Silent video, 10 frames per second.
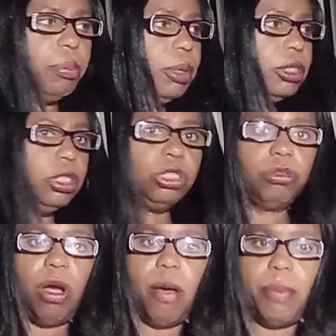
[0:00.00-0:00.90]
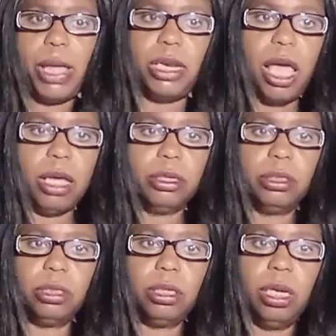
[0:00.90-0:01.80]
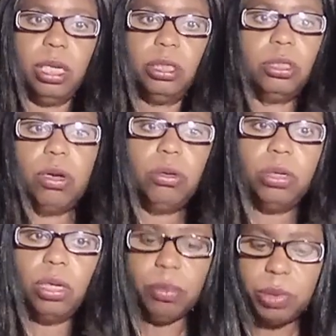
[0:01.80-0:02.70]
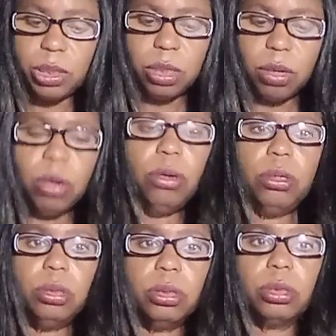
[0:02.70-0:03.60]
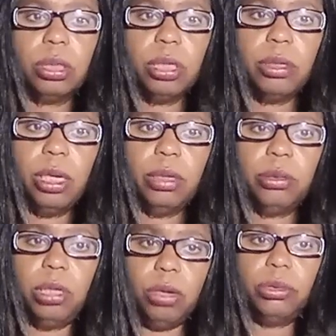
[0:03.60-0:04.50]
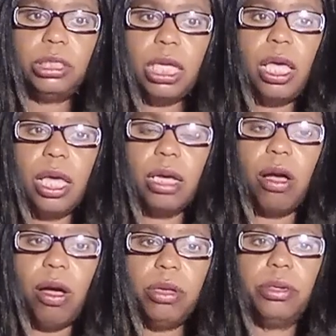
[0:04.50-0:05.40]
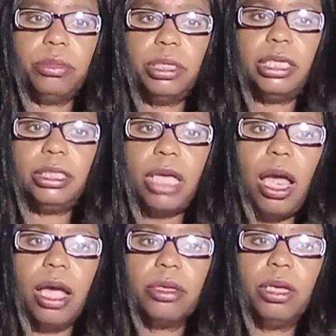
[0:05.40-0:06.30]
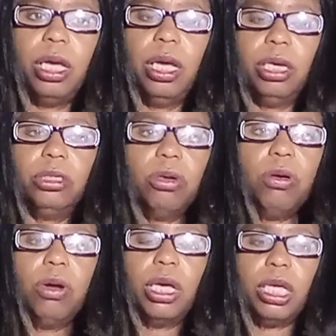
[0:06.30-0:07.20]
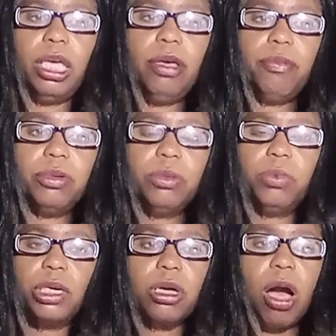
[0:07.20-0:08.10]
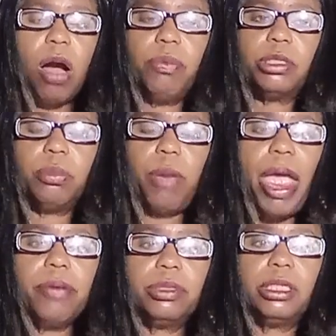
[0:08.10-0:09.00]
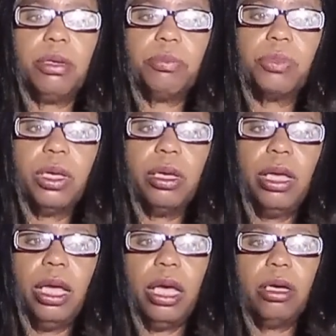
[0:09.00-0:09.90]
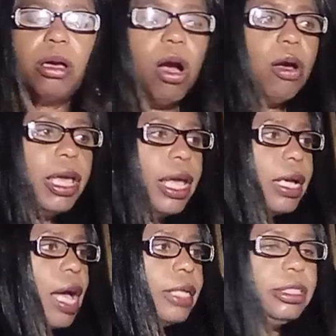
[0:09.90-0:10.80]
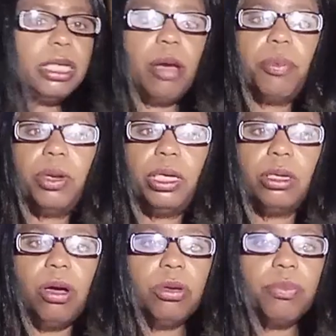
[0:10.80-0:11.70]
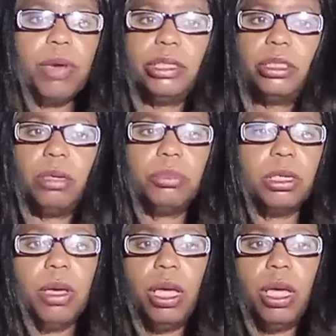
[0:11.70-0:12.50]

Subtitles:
been destroyed by now. But no, as long as they had God on their side. Even when God was mad with them, and God had got Deborah and all the rest of them